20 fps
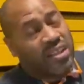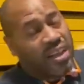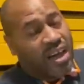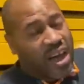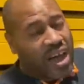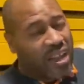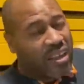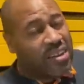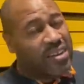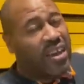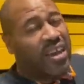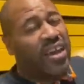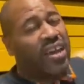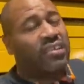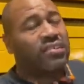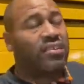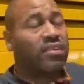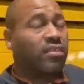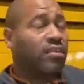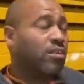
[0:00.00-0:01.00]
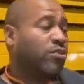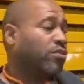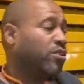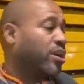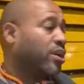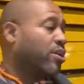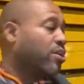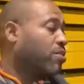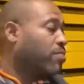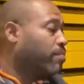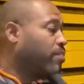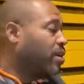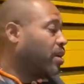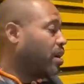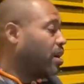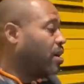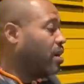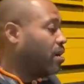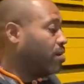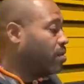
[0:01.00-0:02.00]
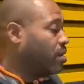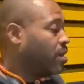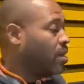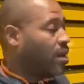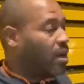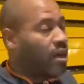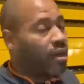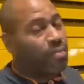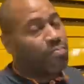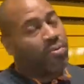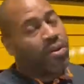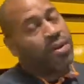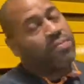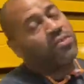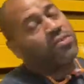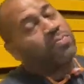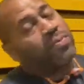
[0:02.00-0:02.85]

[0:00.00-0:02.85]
the holidays and the new year. But I promised